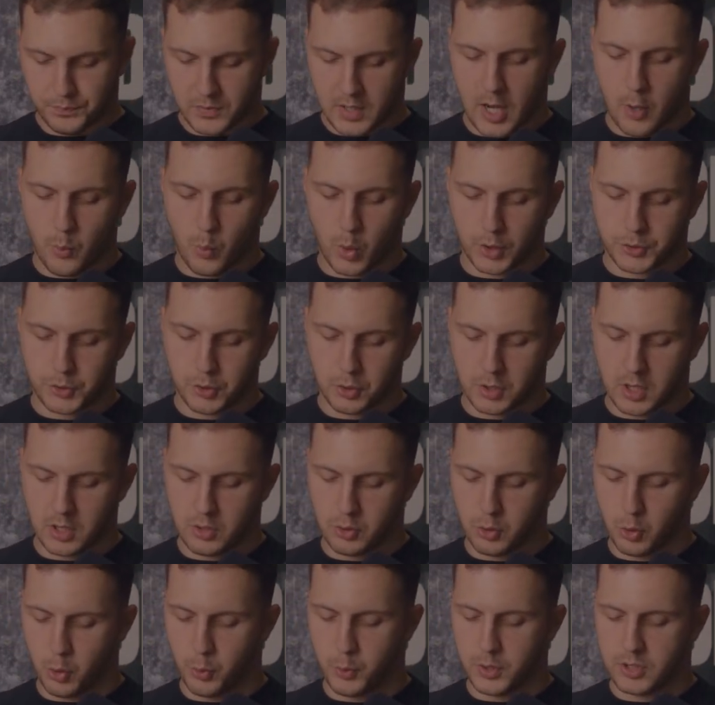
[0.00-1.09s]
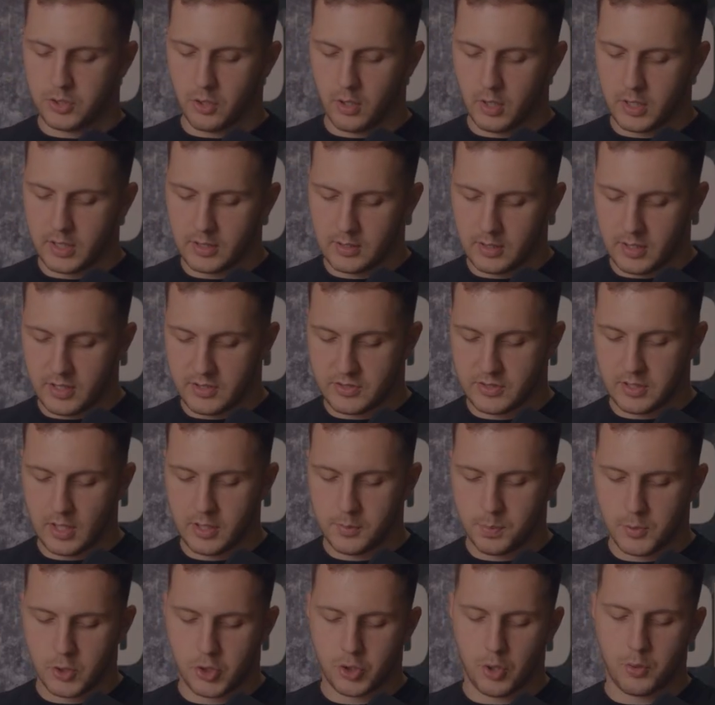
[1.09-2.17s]
and what you can do with your lead list.
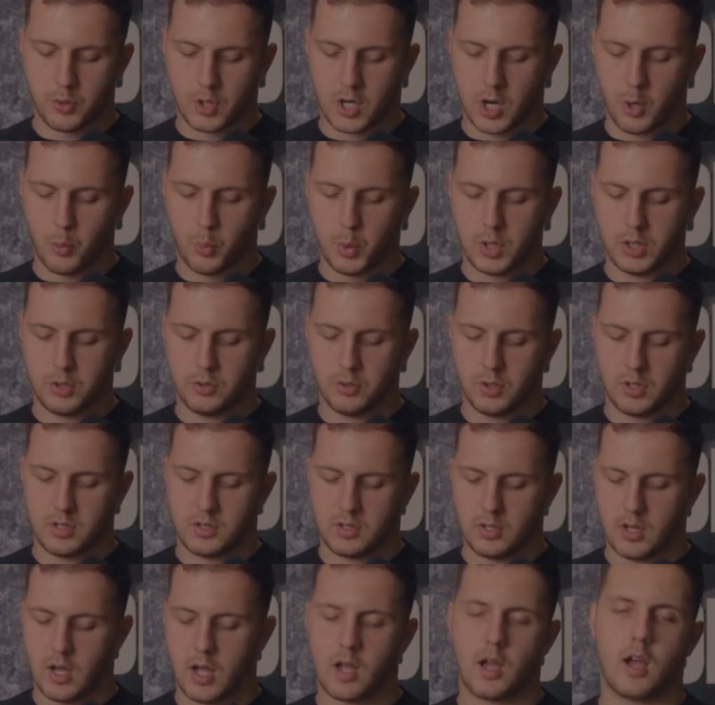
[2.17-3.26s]
Let me show you how we do it.